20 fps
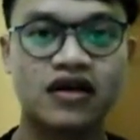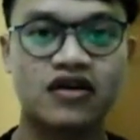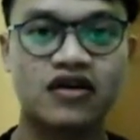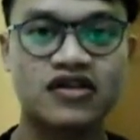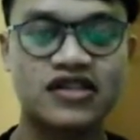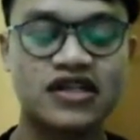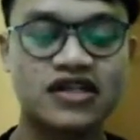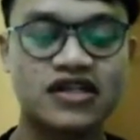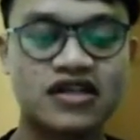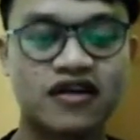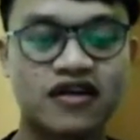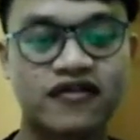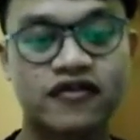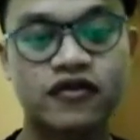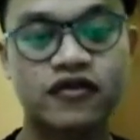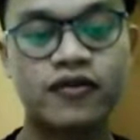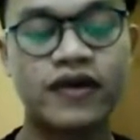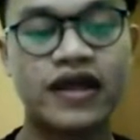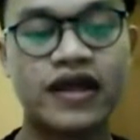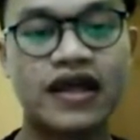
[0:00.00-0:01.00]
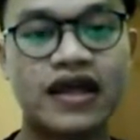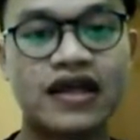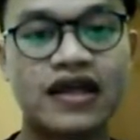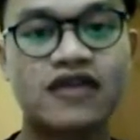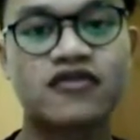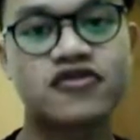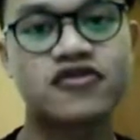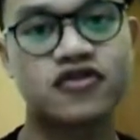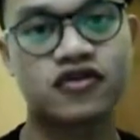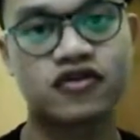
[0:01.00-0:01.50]
consists of group A
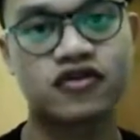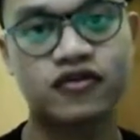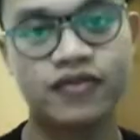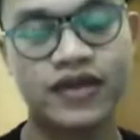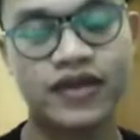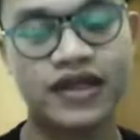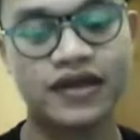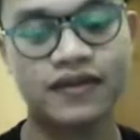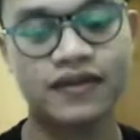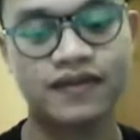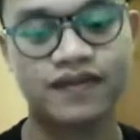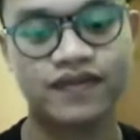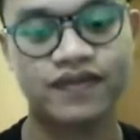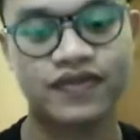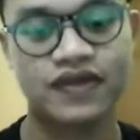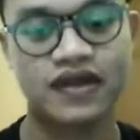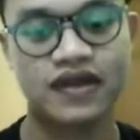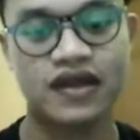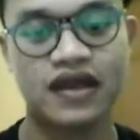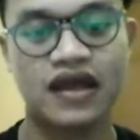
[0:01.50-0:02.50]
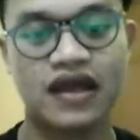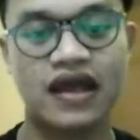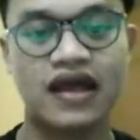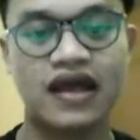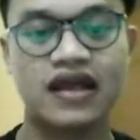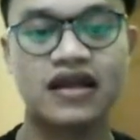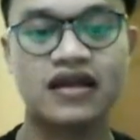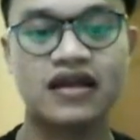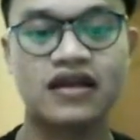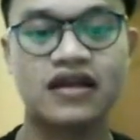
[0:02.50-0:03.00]
and also group B,
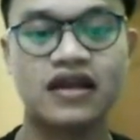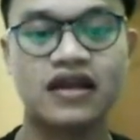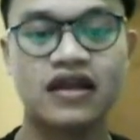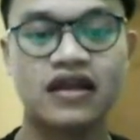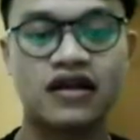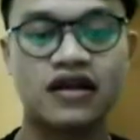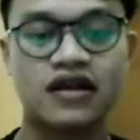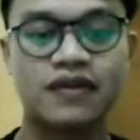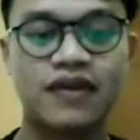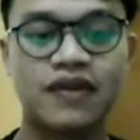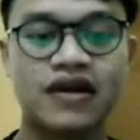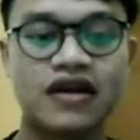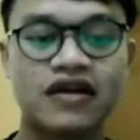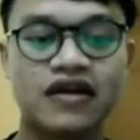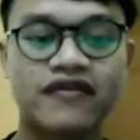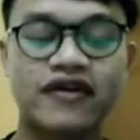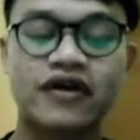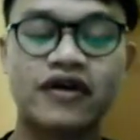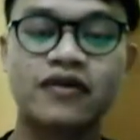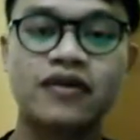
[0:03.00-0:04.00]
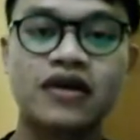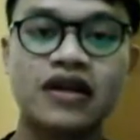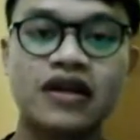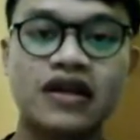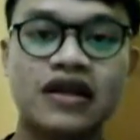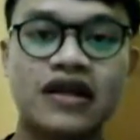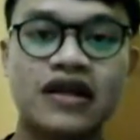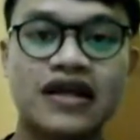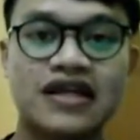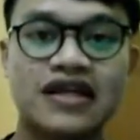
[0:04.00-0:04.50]
and the dependent variable
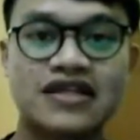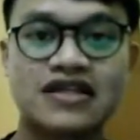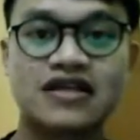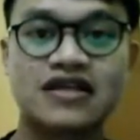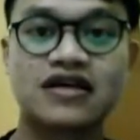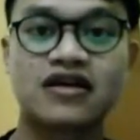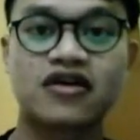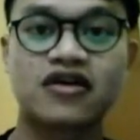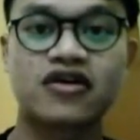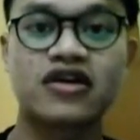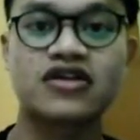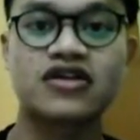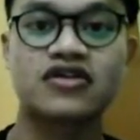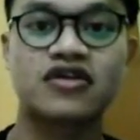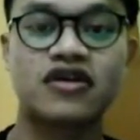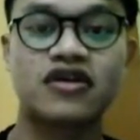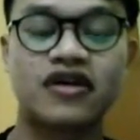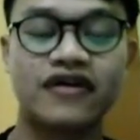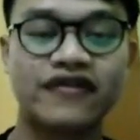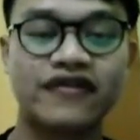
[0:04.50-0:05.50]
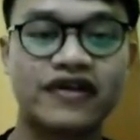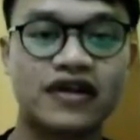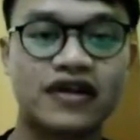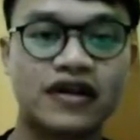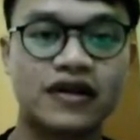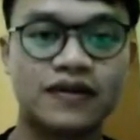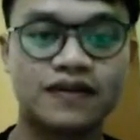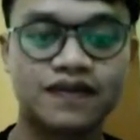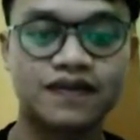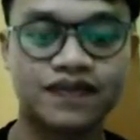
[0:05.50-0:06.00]
is the cholesterol
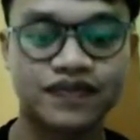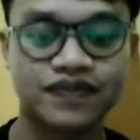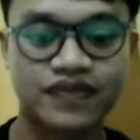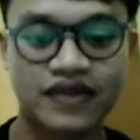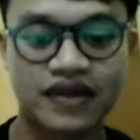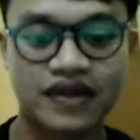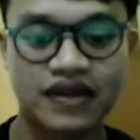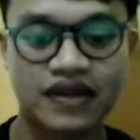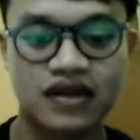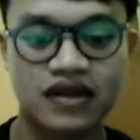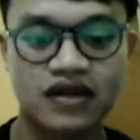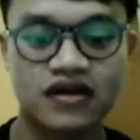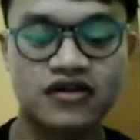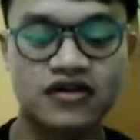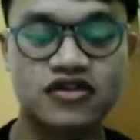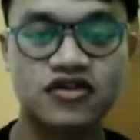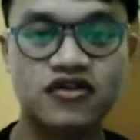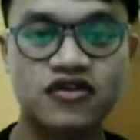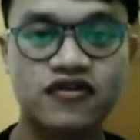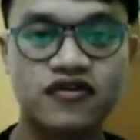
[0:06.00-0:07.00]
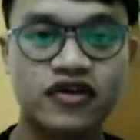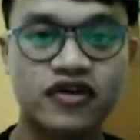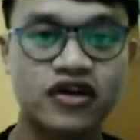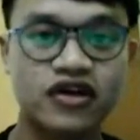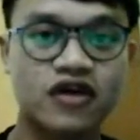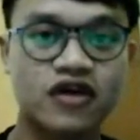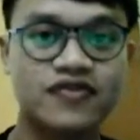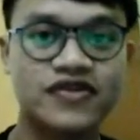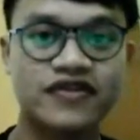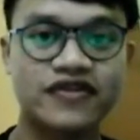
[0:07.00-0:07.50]
level. So for
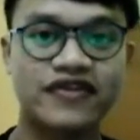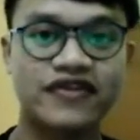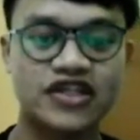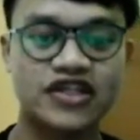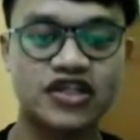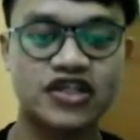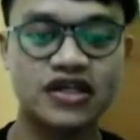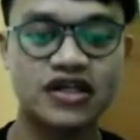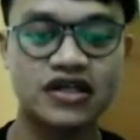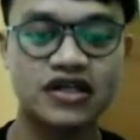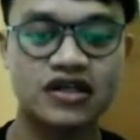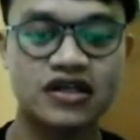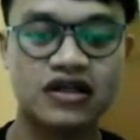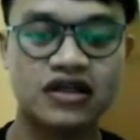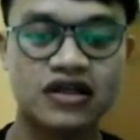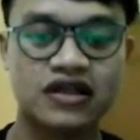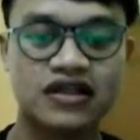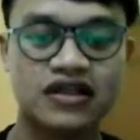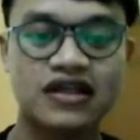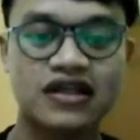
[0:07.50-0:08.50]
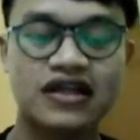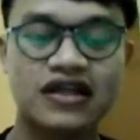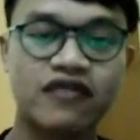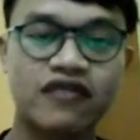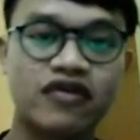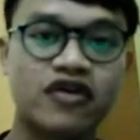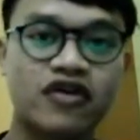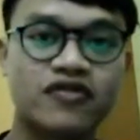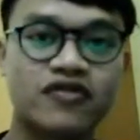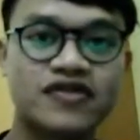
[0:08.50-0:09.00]
the observation, the thing that
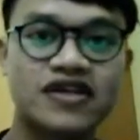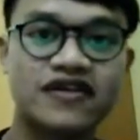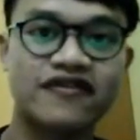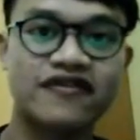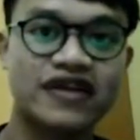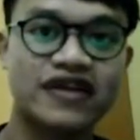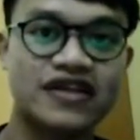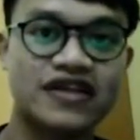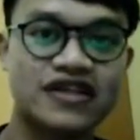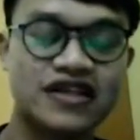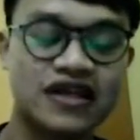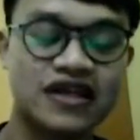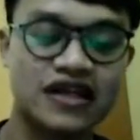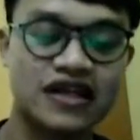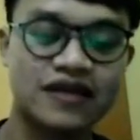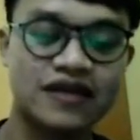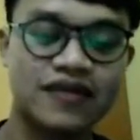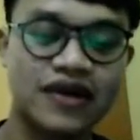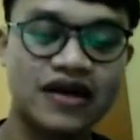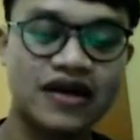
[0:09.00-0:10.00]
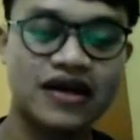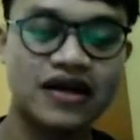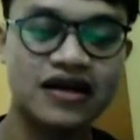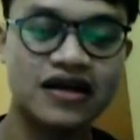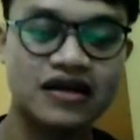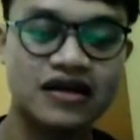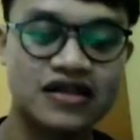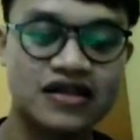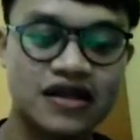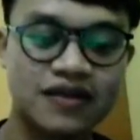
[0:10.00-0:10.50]
we observe is the
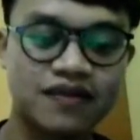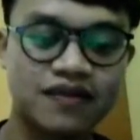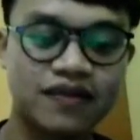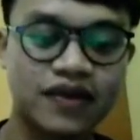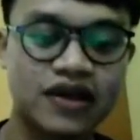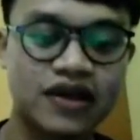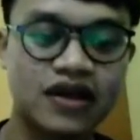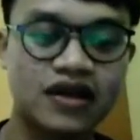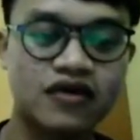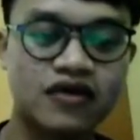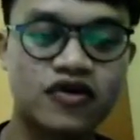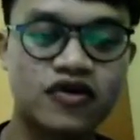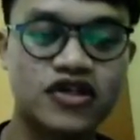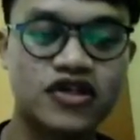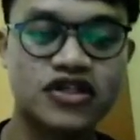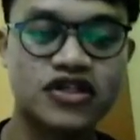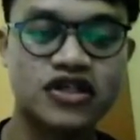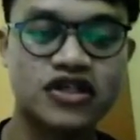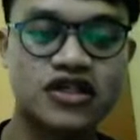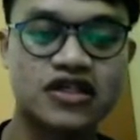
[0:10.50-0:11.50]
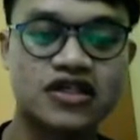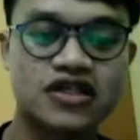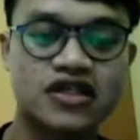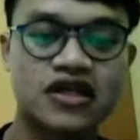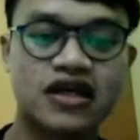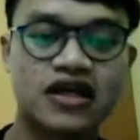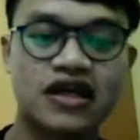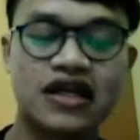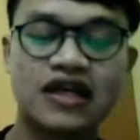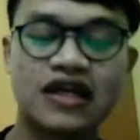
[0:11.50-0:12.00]
independent sample, which
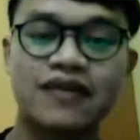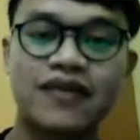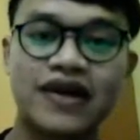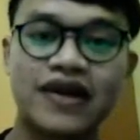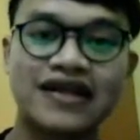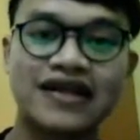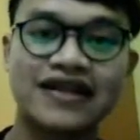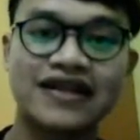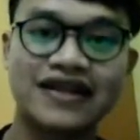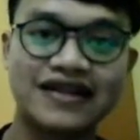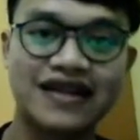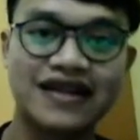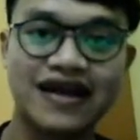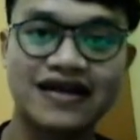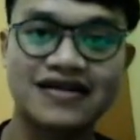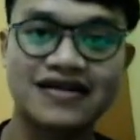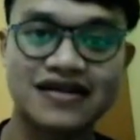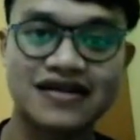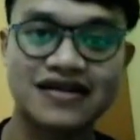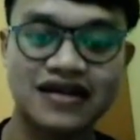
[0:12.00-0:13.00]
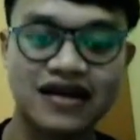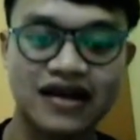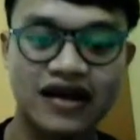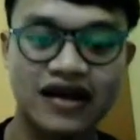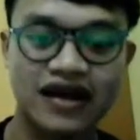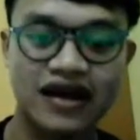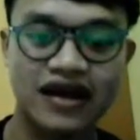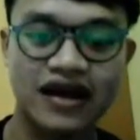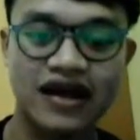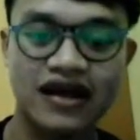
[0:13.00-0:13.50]
is independent t-test.
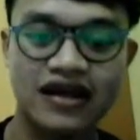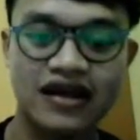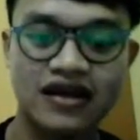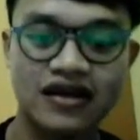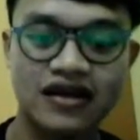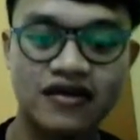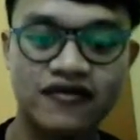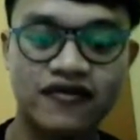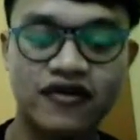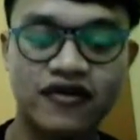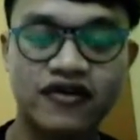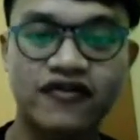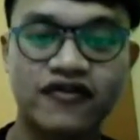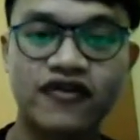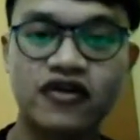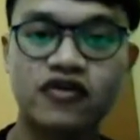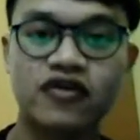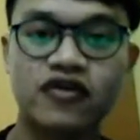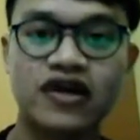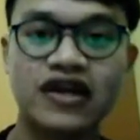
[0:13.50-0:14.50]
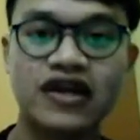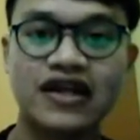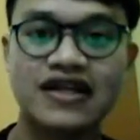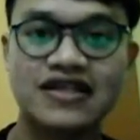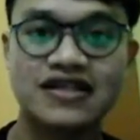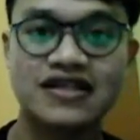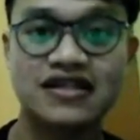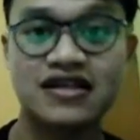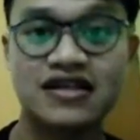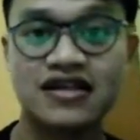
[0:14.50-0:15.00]
And for the fourth one
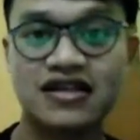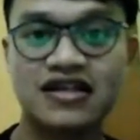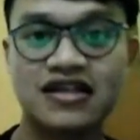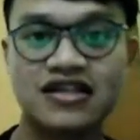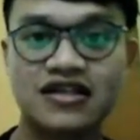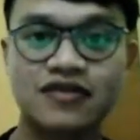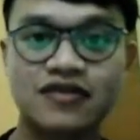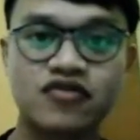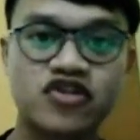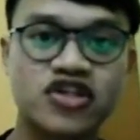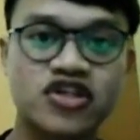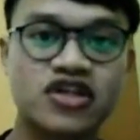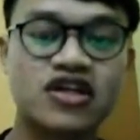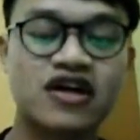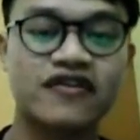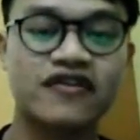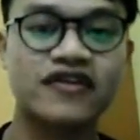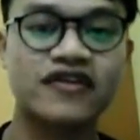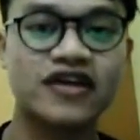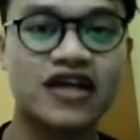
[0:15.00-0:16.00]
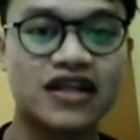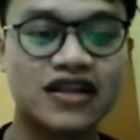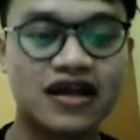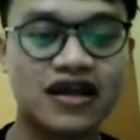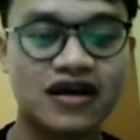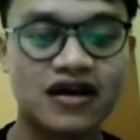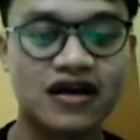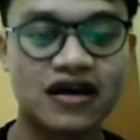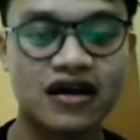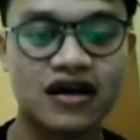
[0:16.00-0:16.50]
is the distribution of the
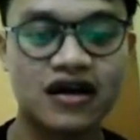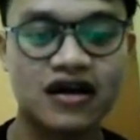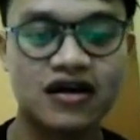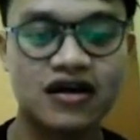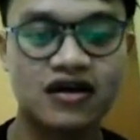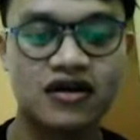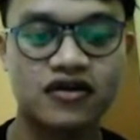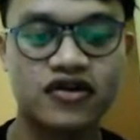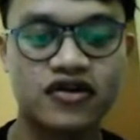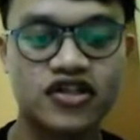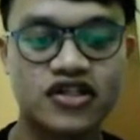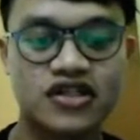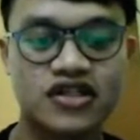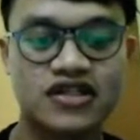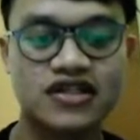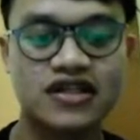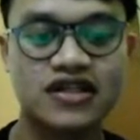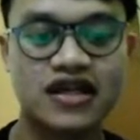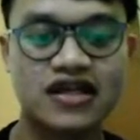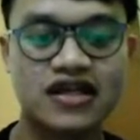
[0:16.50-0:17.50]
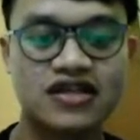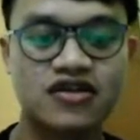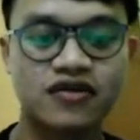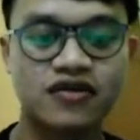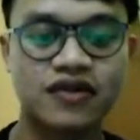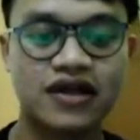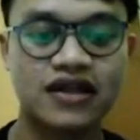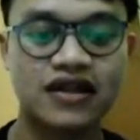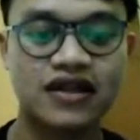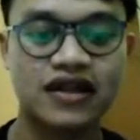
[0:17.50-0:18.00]
data, which is test
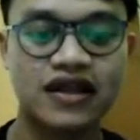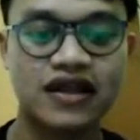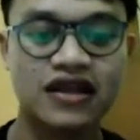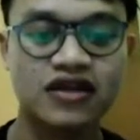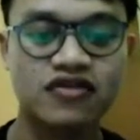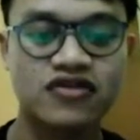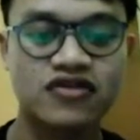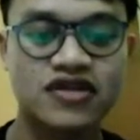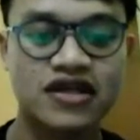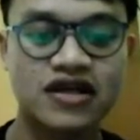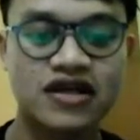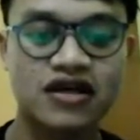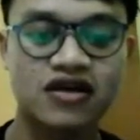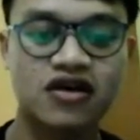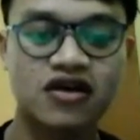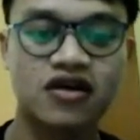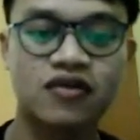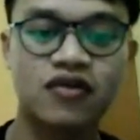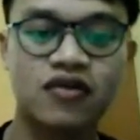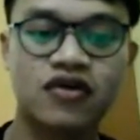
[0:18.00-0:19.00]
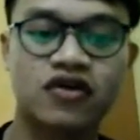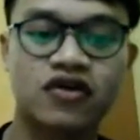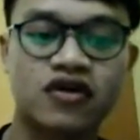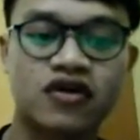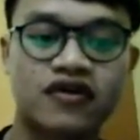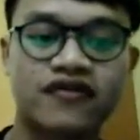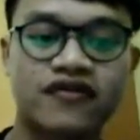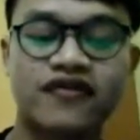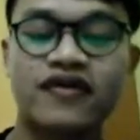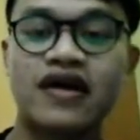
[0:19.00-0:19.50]
normality using
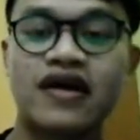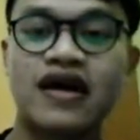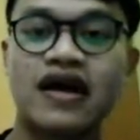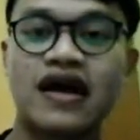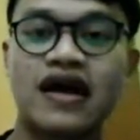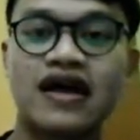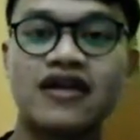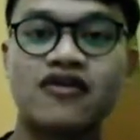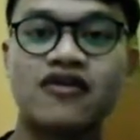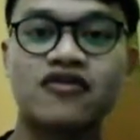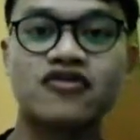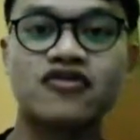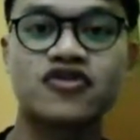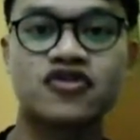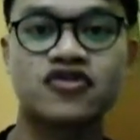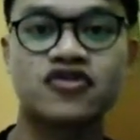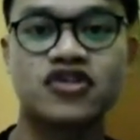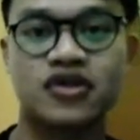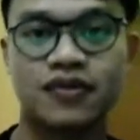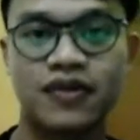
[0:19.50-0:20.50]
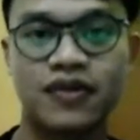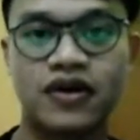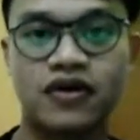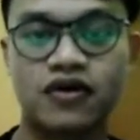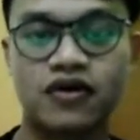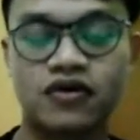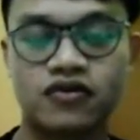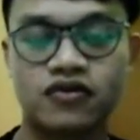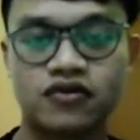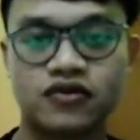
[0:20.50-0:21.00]
Kolmogorov and also
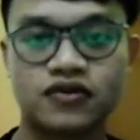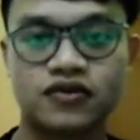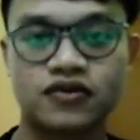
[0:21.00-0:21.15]
Shapiro.